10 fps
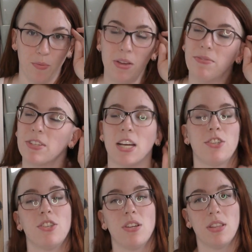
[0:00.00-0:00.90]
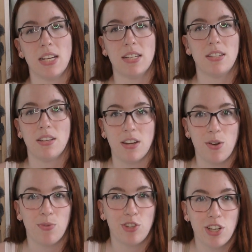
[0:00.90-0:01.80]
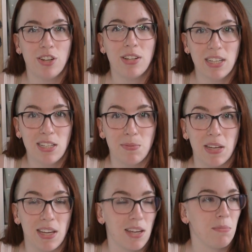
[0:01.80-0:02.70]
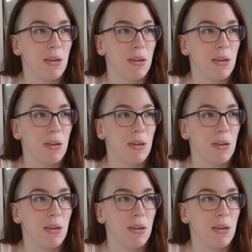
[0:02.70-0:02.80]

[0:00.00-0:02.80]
We've touched on this, generally speaking,